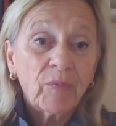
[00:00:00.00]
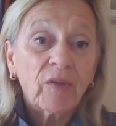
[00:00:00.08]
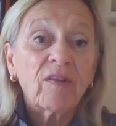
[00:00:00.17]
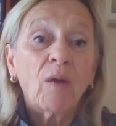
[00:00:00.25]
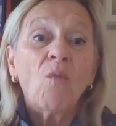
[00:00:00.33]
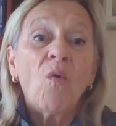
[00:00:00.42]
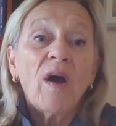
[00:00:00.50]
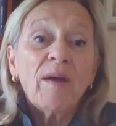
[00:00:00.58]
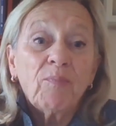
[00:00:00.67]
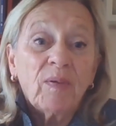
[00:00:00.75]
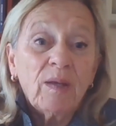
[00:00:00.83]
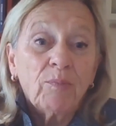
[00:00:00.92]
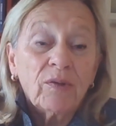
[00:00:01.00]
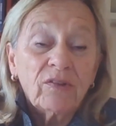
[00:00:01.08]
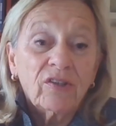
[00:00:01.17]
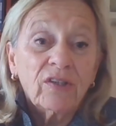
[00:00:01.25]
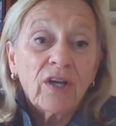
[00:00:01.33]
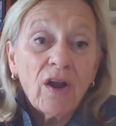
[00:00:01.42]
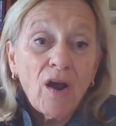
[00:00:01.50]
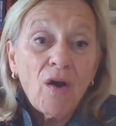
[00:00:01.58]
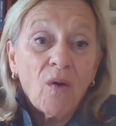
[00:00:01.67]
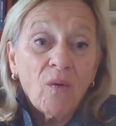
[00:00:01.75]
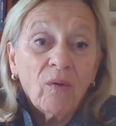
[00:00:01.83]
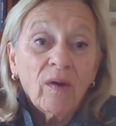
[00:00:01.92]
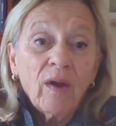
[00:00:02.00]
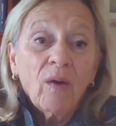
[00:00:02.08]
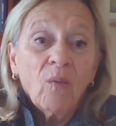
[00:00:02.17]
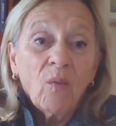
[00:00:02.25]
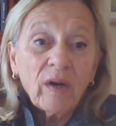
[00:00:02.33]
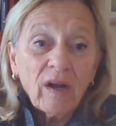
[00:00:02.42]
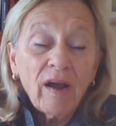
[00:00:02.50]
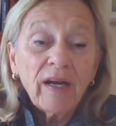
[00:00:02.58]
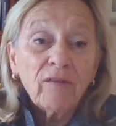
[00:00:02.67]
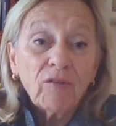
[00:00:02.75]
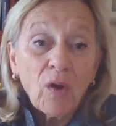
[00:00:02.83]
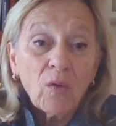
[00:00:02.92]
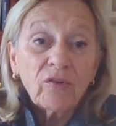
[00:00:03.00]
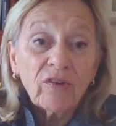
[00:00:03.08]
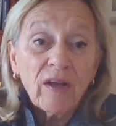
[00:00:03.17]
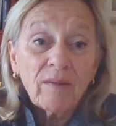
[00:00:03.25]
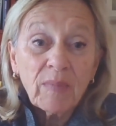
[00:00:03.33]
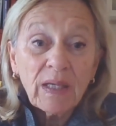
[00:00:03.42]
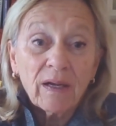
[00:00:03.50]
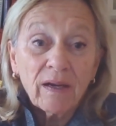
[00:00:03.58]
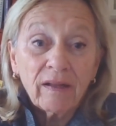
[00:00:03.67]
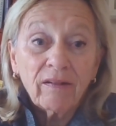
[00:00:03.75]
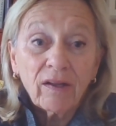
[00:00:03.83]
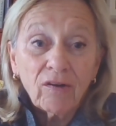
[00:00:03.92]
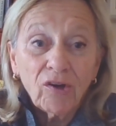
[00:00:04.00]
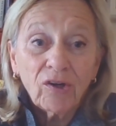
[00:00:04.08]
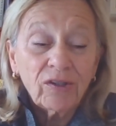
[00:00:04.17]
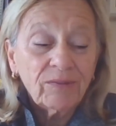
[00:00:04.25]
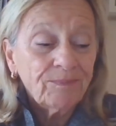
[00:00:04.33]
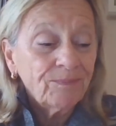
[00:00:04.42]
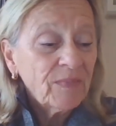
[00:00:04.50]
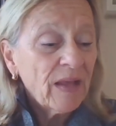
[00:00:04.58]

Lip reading: because I want people to know what kind of goes on behind the curtain.